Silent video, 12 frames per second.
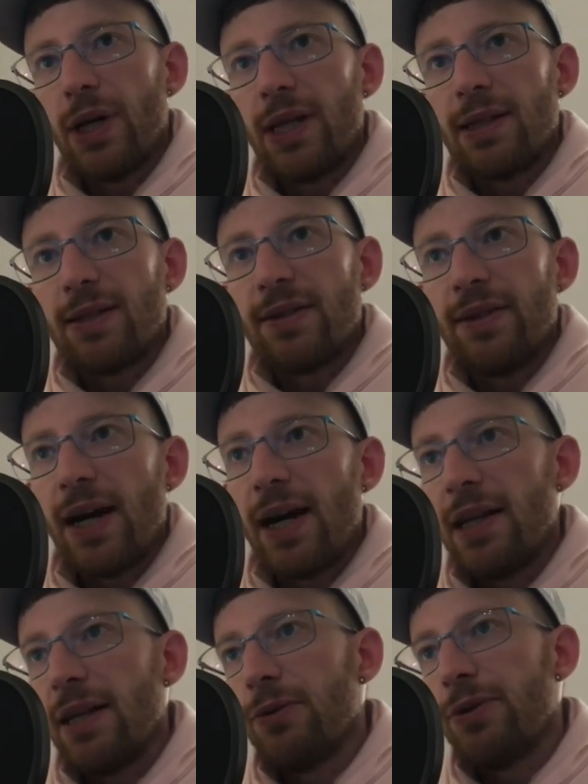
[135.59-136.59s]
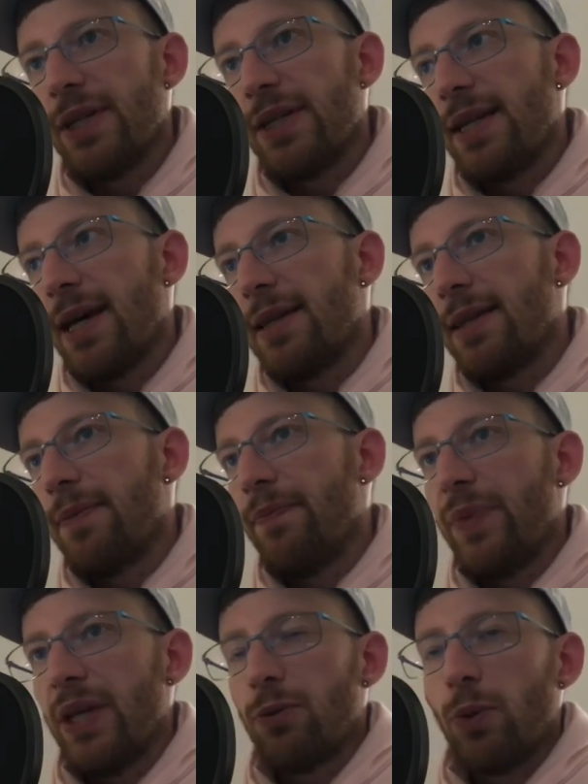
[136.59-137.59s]
and there I noticed that
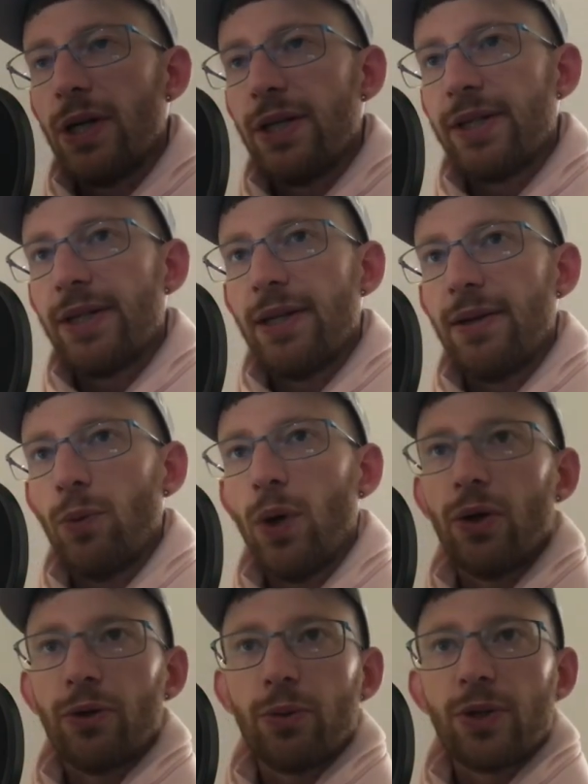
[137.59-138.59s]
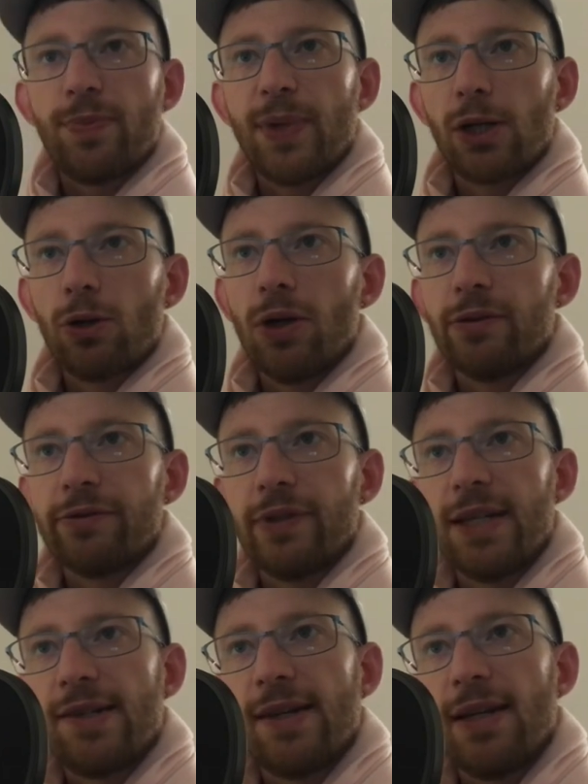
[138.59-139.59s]
it was Pirogov,
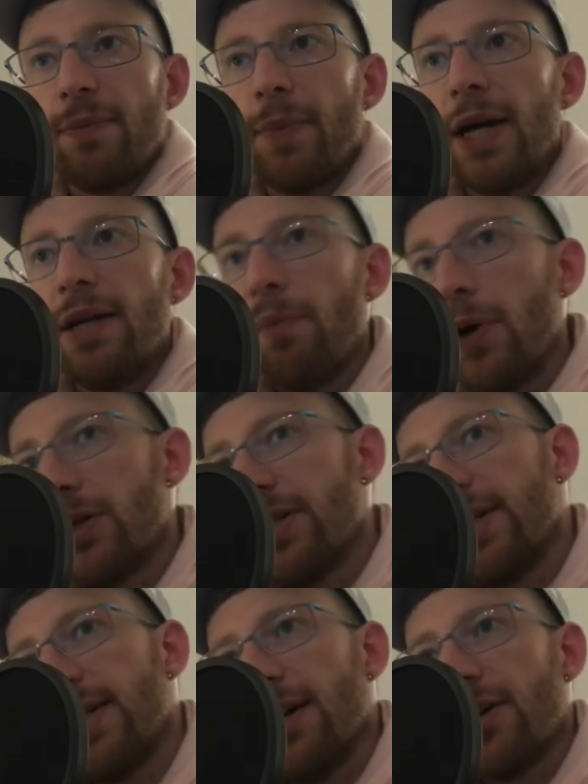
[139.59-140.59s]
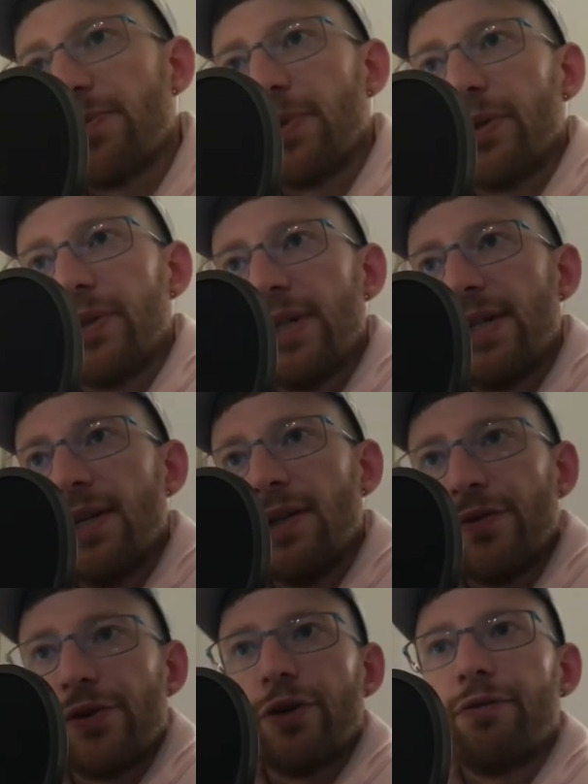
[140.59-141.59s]
let's say the main emergency hospital in the city
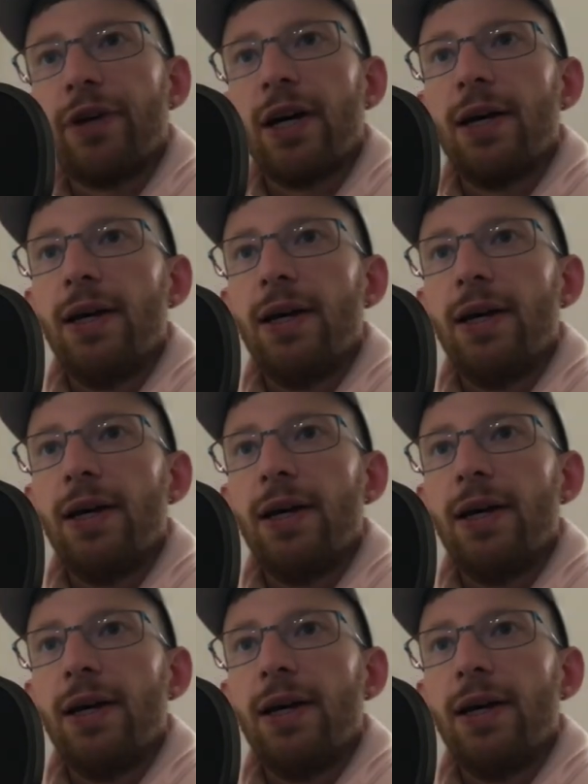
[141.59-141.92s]
of Sofia.